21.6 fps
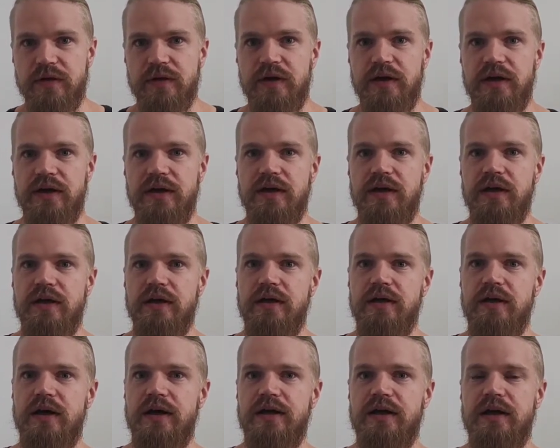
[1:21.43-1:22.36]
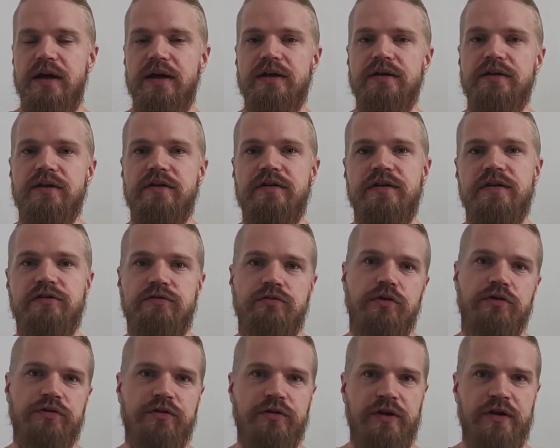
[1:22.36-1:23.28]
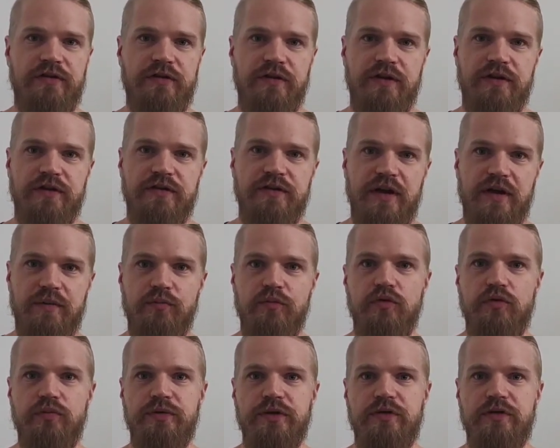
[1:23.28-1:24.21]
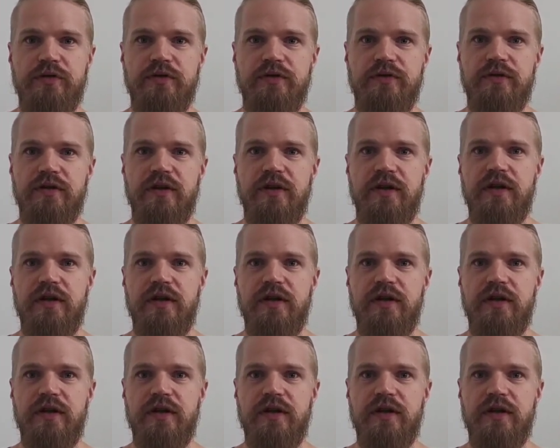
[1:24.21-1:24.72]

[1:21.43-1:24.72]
I like the dishwasher as an example because